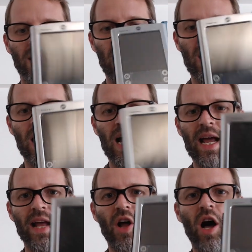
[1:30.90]

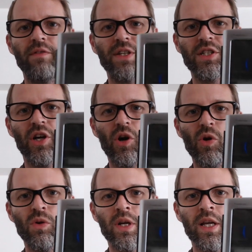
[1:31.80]
I had
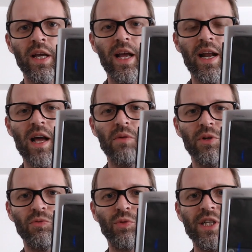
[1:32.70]
AvantGo, and I
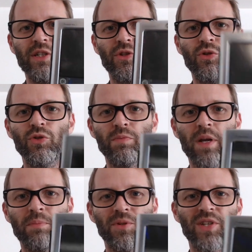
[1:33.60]
would read
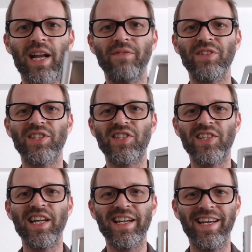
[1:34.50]
newspapers. I'd have to
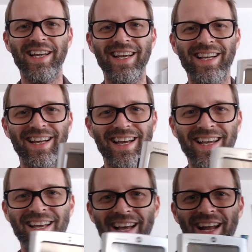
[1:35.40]
sync,
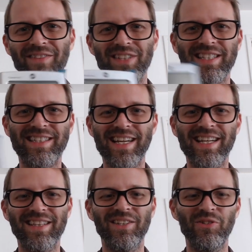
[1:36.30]

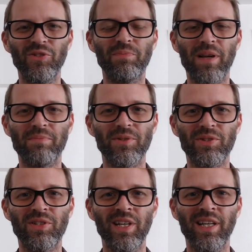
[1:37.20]
the
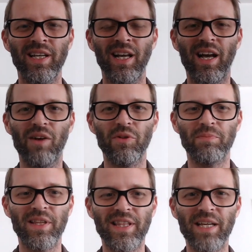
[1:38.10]
newspapers
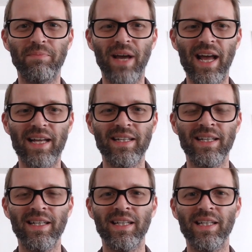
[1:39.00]
with my
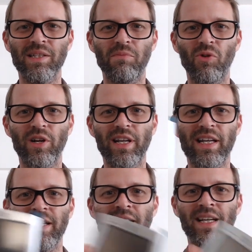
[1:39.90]
ThinkPad in the
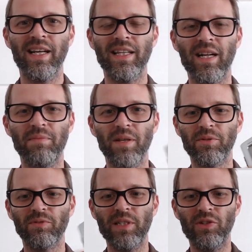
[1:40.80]
morning, and then I'd be
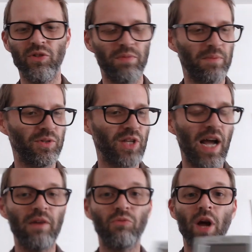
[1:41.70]
able to read newspapers.
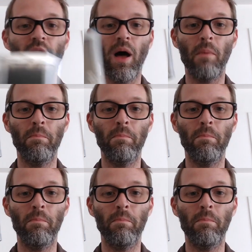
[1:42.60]
I read